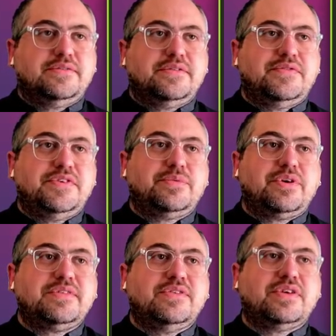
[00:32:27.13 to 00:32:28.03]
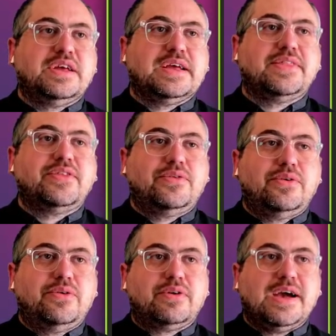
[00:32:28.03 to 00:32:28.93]
All right, so if this works, it's going to
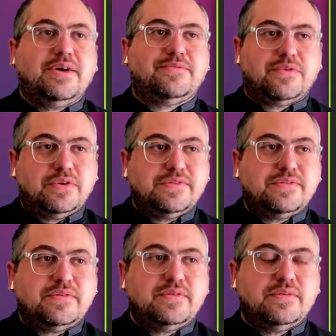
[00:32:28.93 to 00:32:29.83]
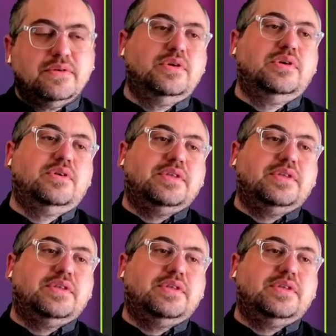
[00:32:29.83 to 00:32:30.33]
get the total count first.